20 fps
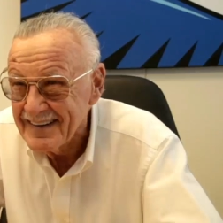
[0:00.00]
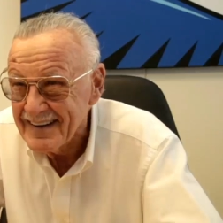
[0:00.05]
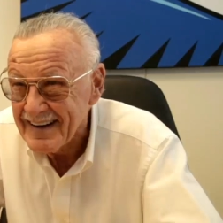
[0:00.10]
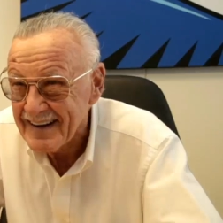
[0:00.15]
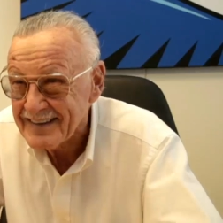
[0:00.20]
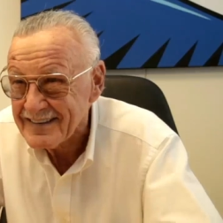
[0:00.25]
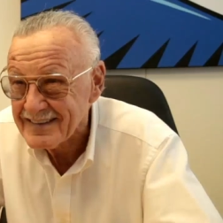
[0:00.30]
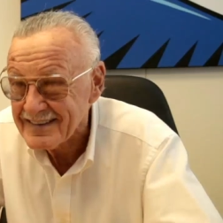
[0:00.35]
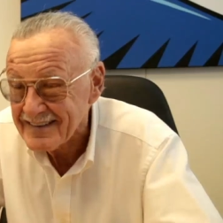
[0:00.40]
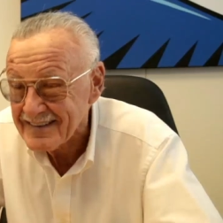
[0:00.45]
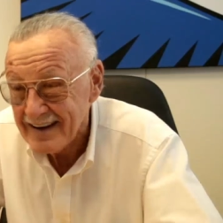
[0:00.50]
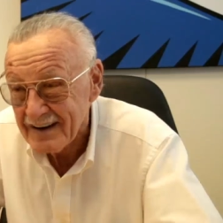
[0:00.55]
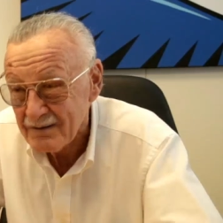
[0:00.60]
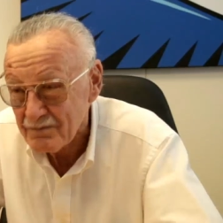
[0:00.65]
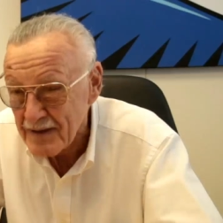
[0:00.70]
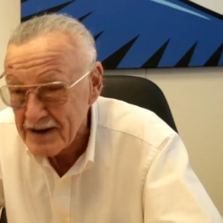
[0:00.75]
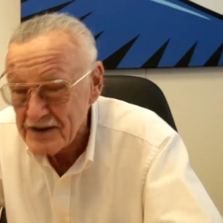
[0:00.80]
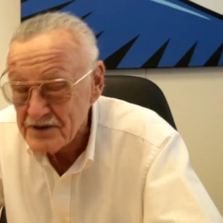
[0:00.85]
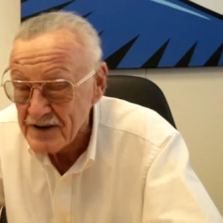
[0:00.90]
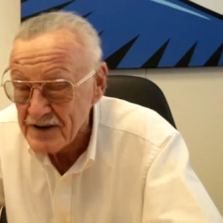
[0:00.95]
It
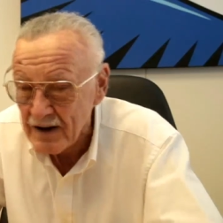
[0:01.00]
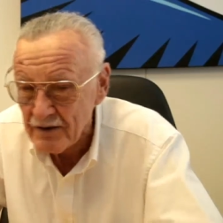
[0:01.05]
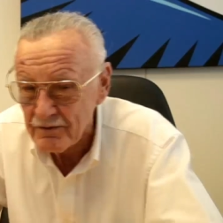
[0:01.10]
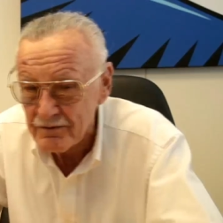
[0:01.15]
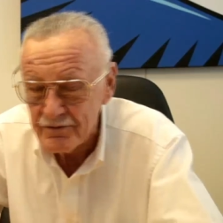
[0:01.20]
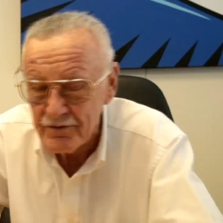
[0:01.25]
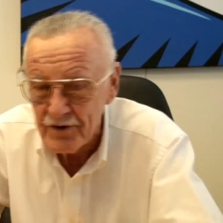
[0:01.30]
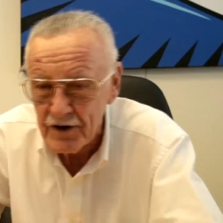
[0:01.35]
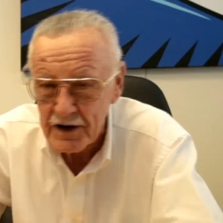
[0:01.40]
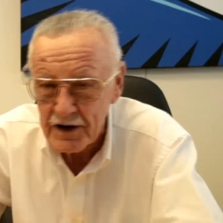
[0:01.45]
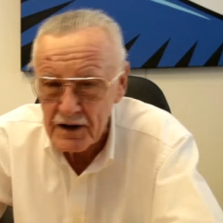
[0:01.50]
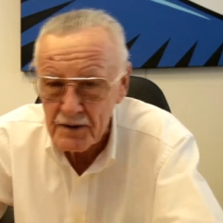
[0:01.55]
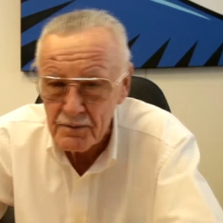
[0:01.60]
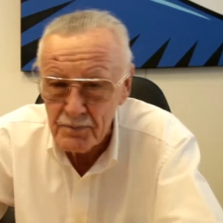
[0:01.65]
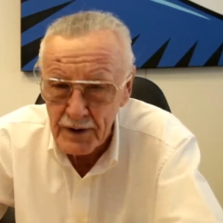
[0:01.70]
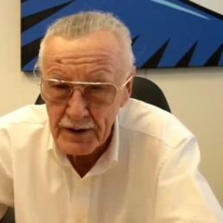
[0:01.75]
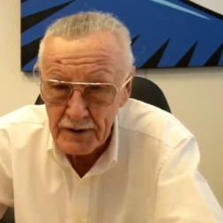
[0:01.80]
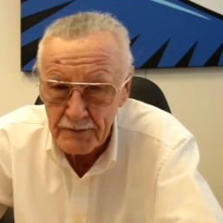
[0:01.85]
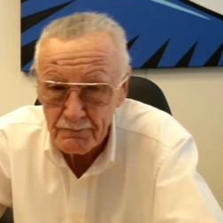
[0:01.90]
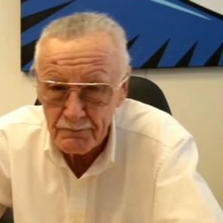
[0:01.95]
may sound funny,
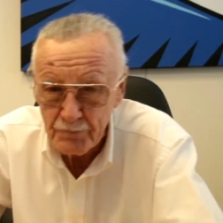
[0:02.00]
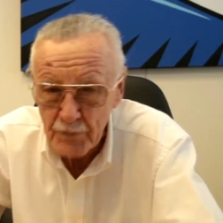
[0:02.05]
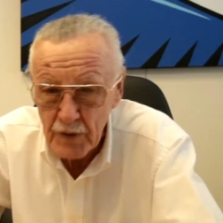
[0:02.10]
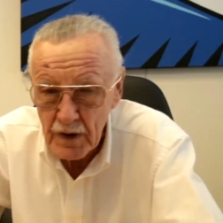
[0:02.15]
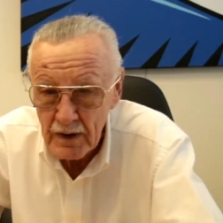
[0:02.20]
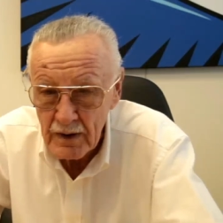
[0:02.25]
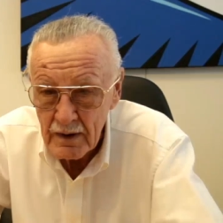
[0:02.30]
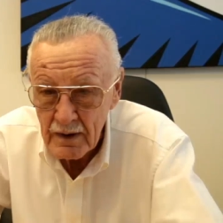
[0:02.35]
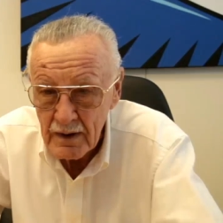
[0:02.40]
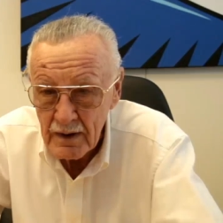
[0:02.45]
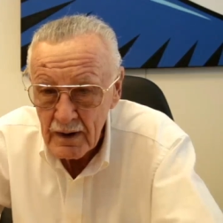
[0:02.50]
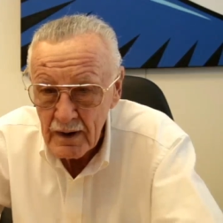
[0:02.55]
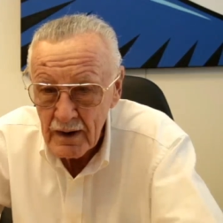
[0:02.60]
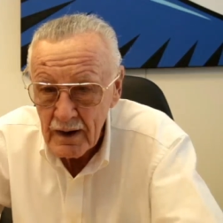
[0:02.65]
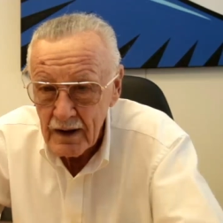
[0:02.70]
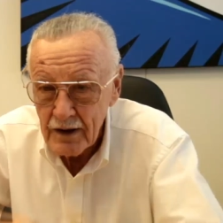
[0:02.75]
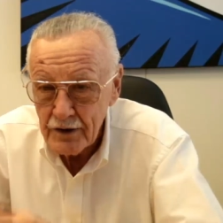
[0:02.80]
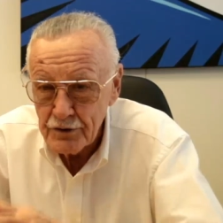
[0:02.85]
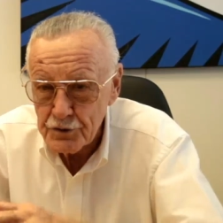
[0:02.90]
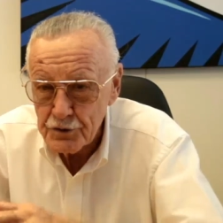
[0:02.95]
but
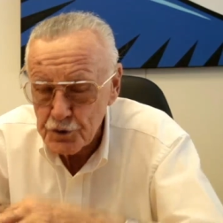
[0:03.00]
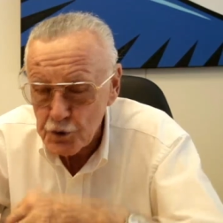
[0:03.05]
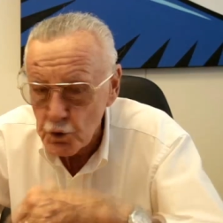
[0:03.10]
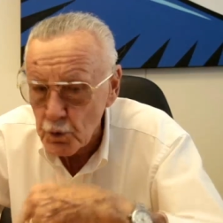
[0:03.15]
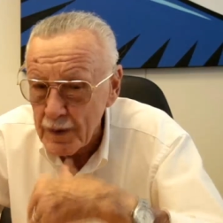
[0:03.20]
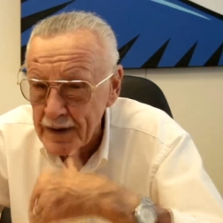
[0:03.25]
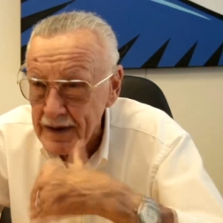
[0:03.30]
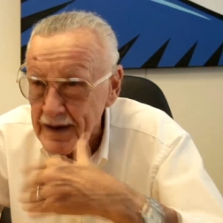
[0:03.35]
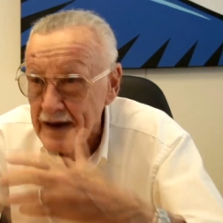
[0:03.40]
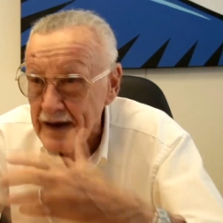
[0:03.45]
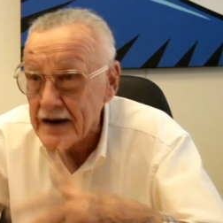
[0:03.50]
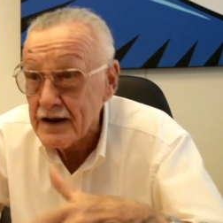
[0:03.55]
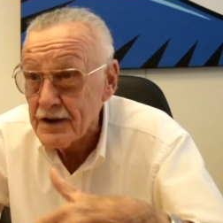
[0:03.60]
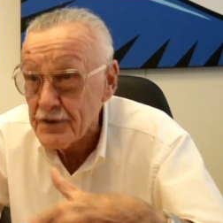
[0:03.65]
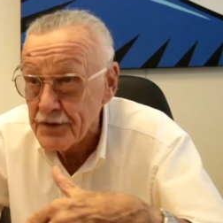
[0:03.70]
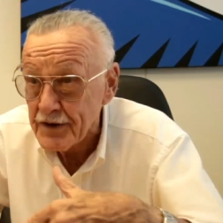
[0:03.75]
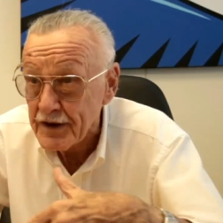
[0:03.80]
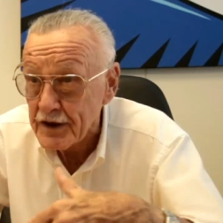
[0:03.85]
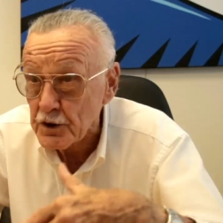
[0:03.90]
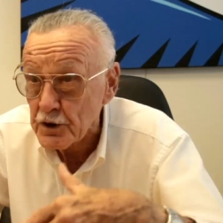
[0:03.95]
doing
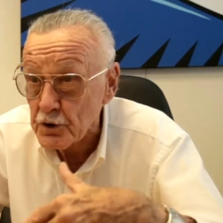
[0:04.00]
anything